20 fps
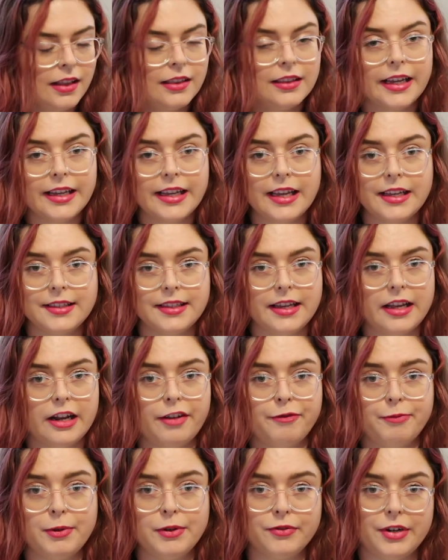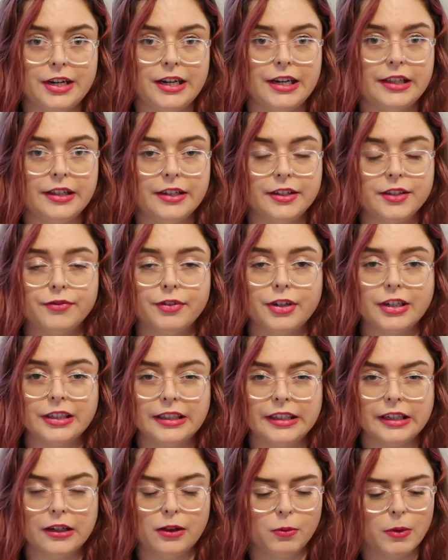Like I said, I've been reading this for a
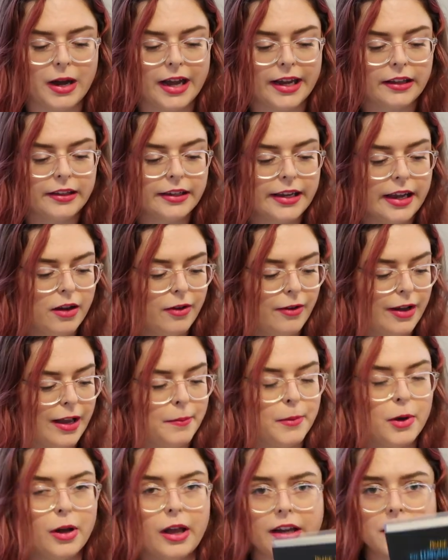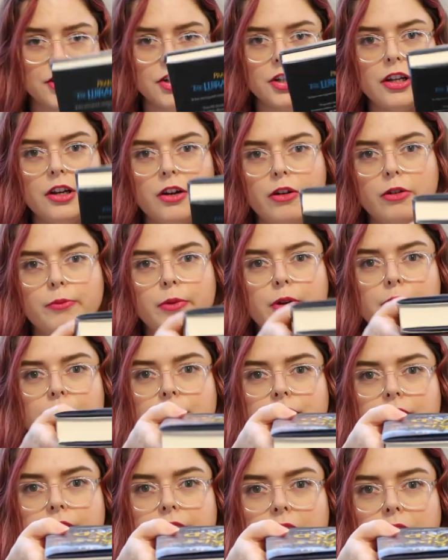little while now. I'm actually
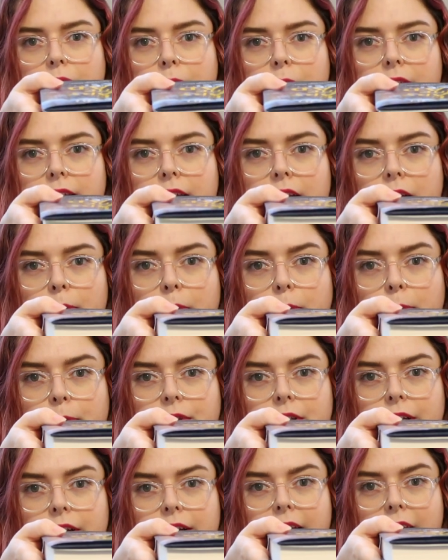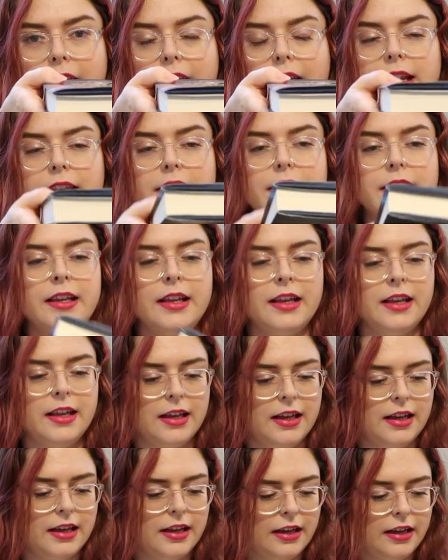almost done with it. I'm almost near the end.
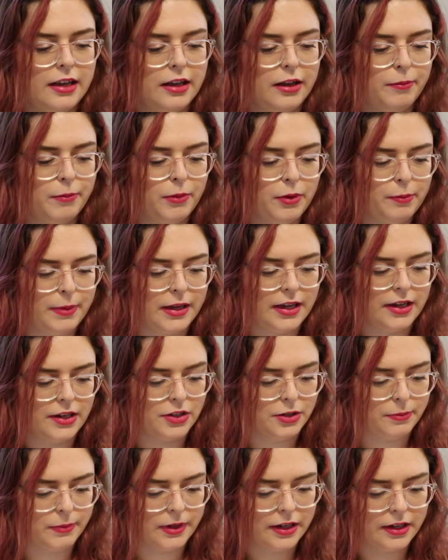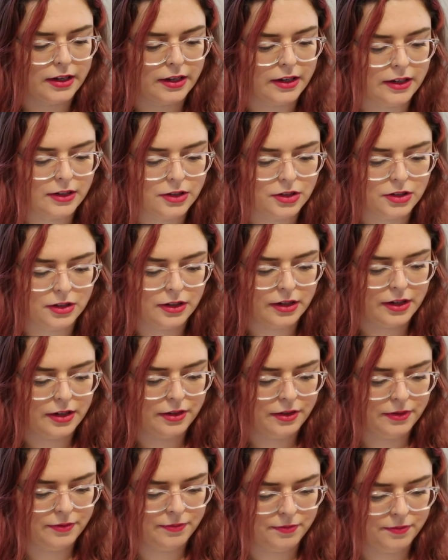Um, what page am I on,
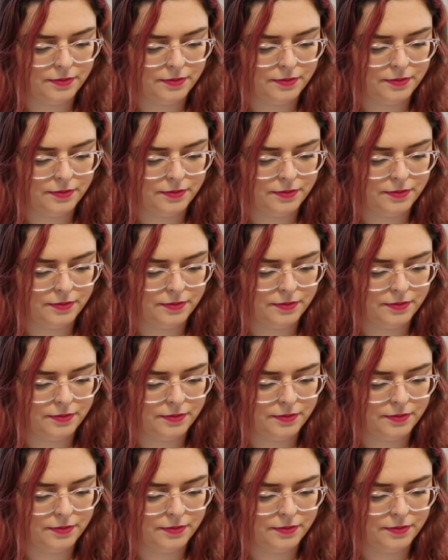actually?